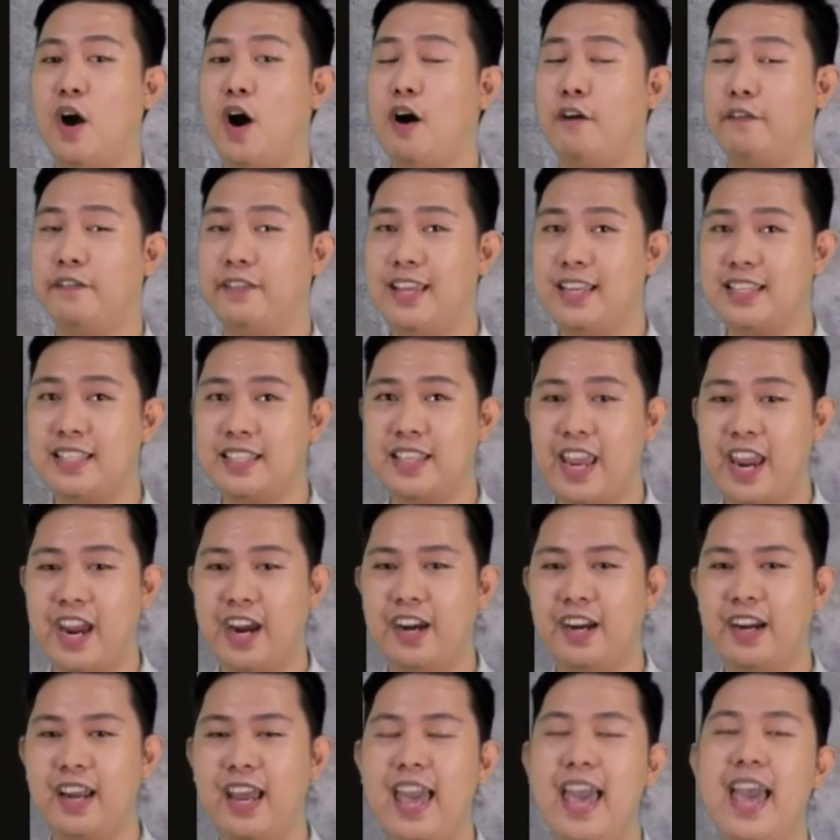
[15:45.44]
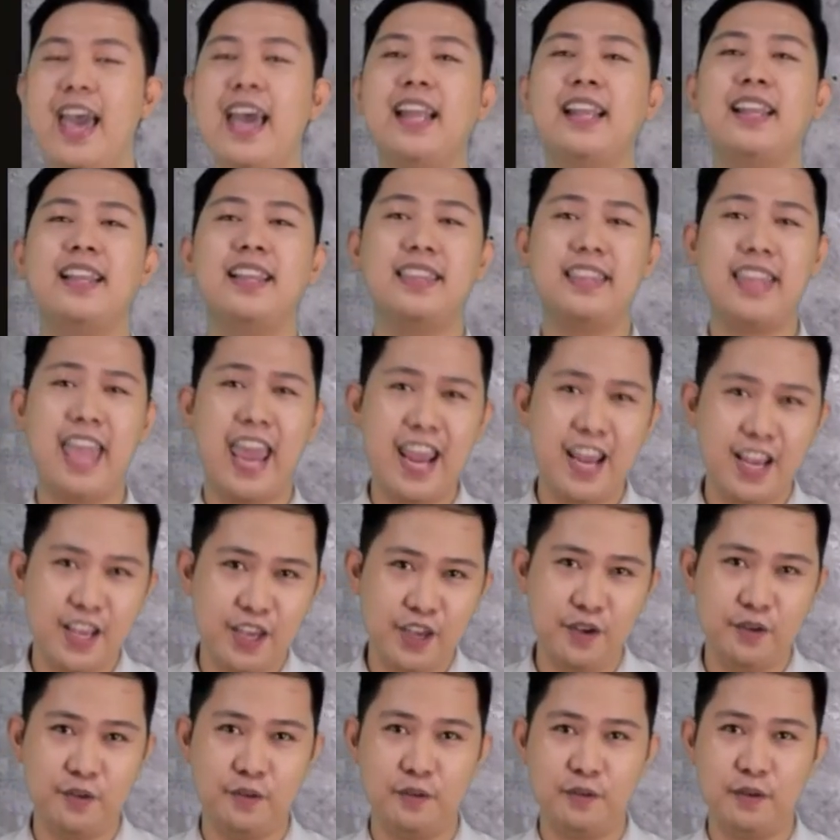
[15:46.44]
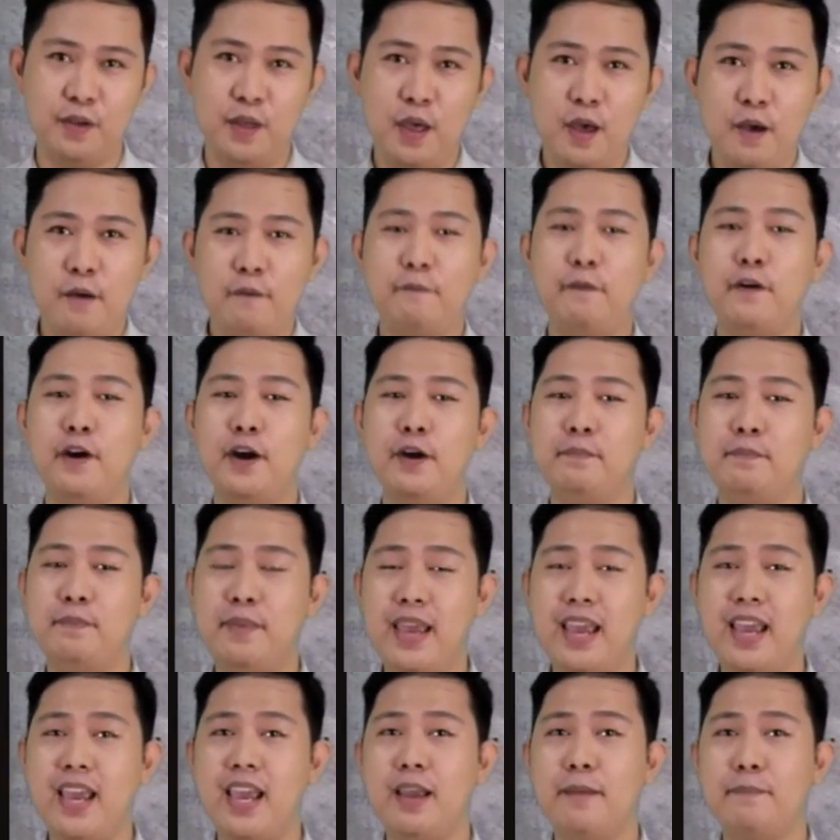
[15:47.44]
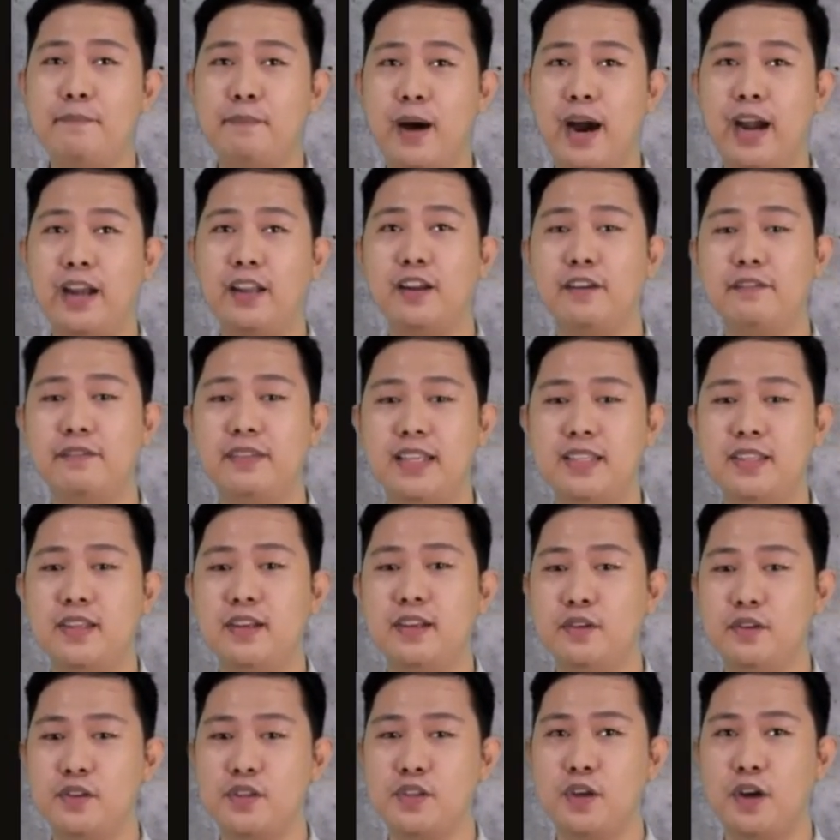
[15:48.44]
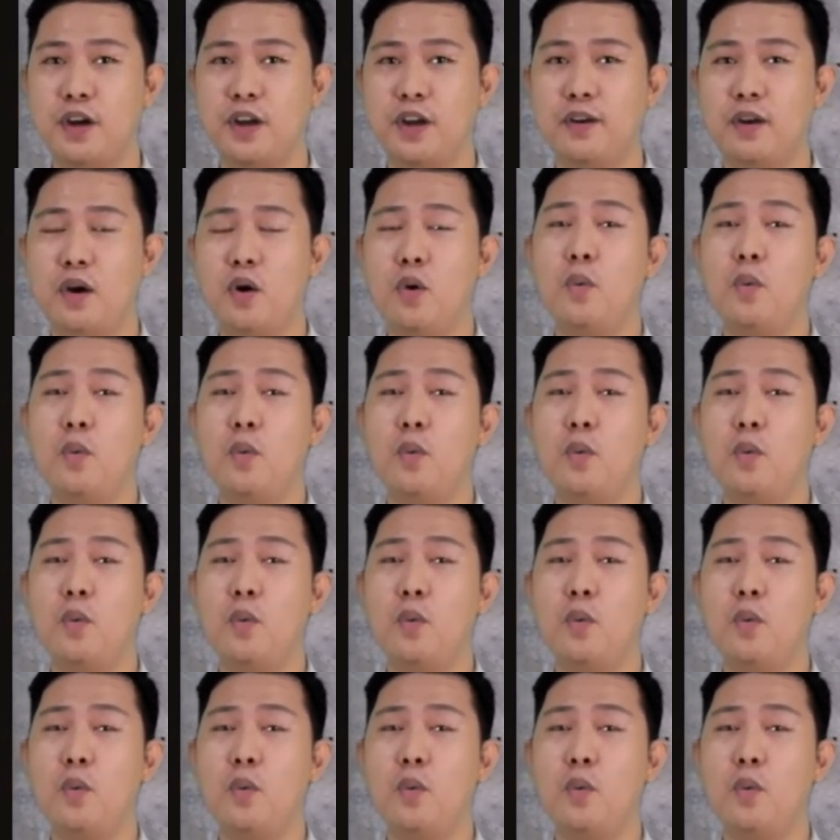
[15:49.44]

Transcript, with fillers: of this year, thank you for being part of the solution.